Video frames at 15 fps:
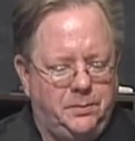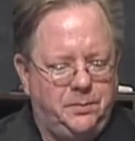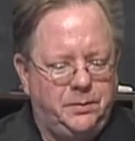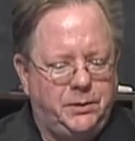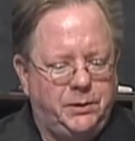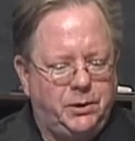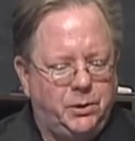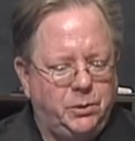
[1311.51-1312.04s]

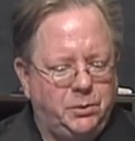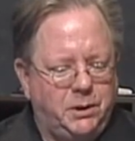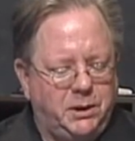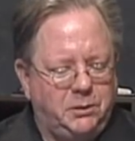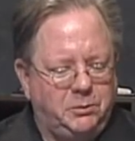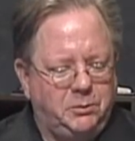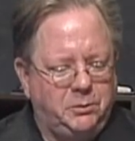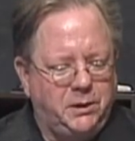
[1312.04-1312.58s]
So
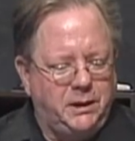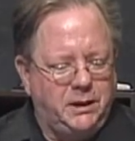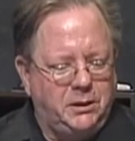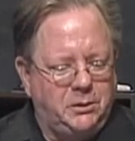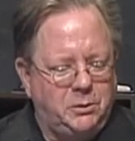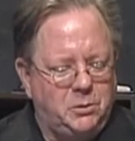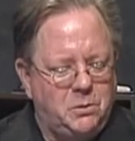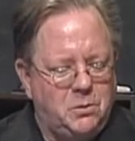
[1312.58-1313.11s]
we
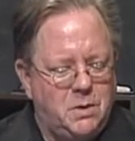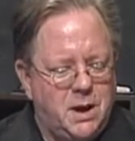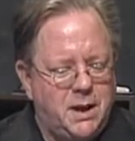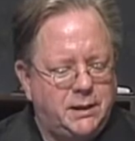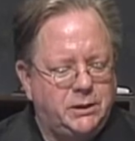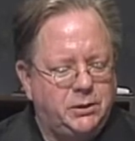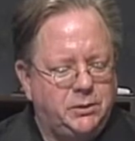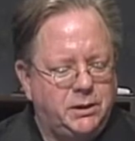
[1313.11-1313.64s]

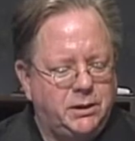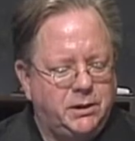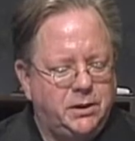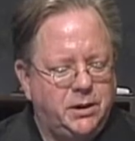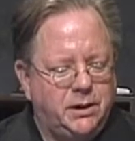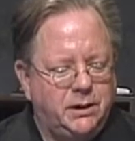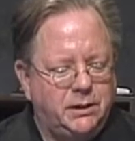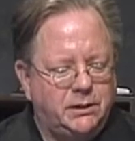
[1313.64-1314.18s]
want to
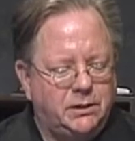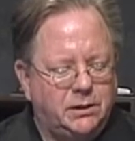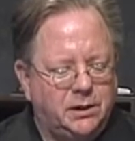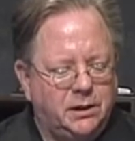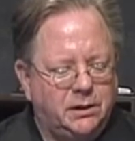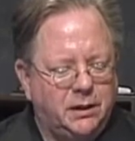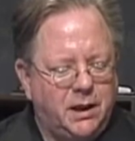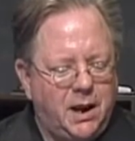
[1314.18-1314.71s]
encourage
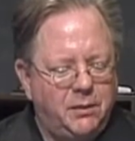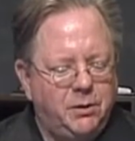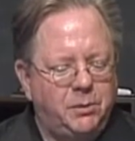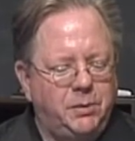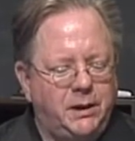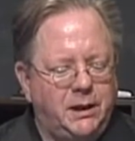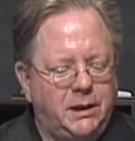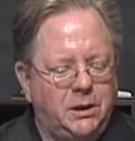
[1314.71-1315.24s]

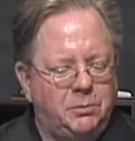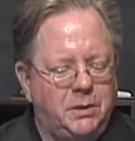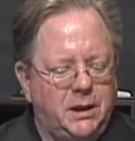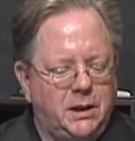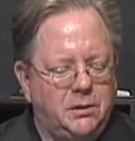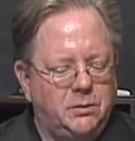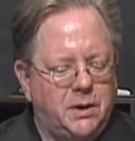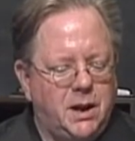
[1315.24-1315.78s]
everybody to
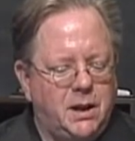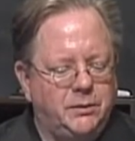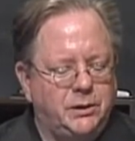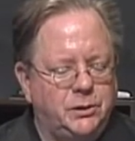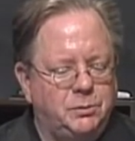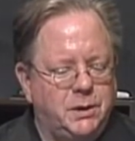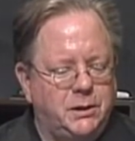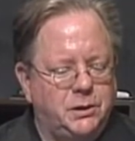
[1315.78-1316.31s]
be involved
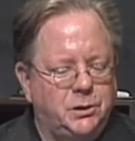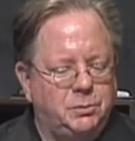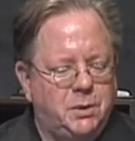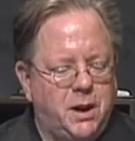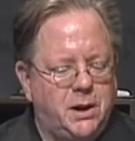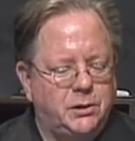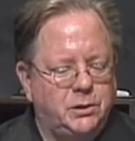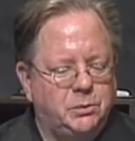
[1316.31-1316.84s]
as much as
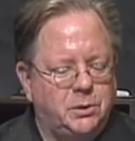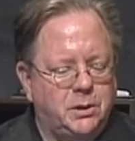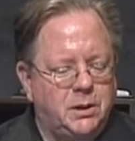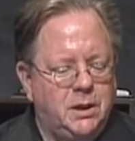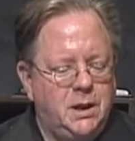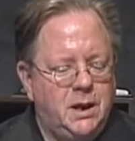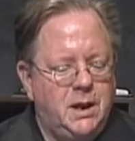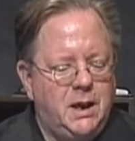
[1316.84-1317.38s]

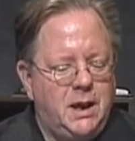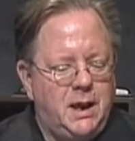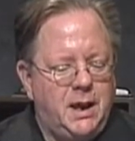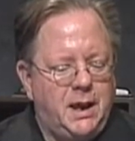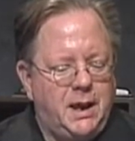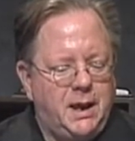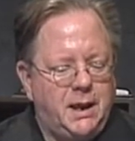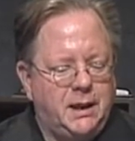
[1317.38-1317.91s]
possible,
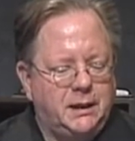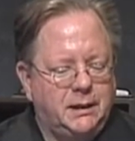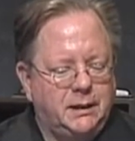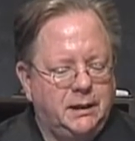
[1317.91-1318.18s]
and